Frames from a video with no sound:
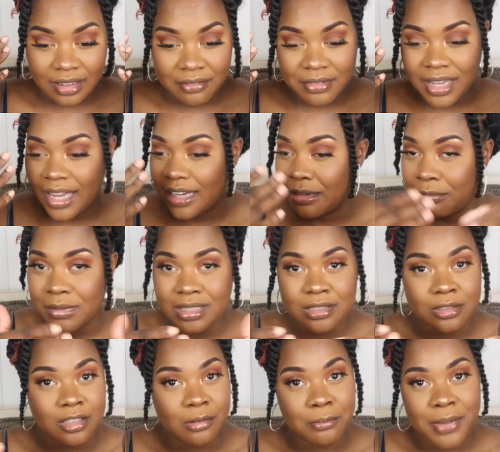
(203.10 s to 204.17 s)
if I had the
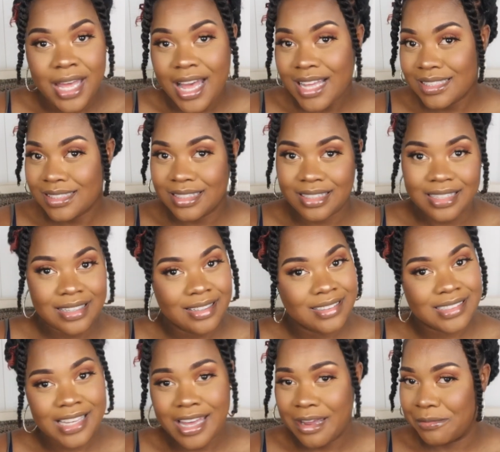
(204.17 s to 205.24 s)
mental
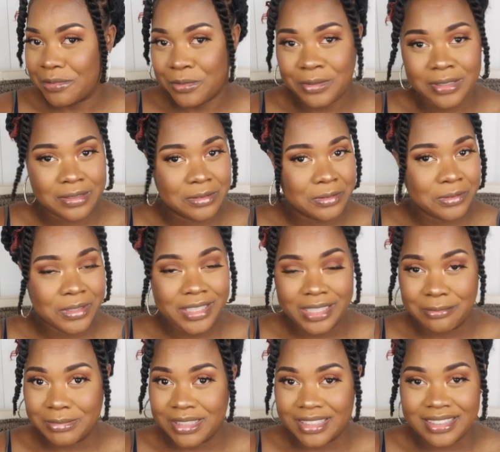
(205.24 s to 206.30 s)
capacity to have 3 under
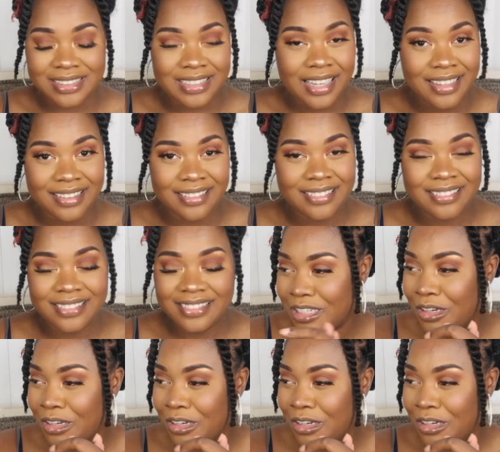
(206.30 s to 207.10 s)
3, I'm just saying.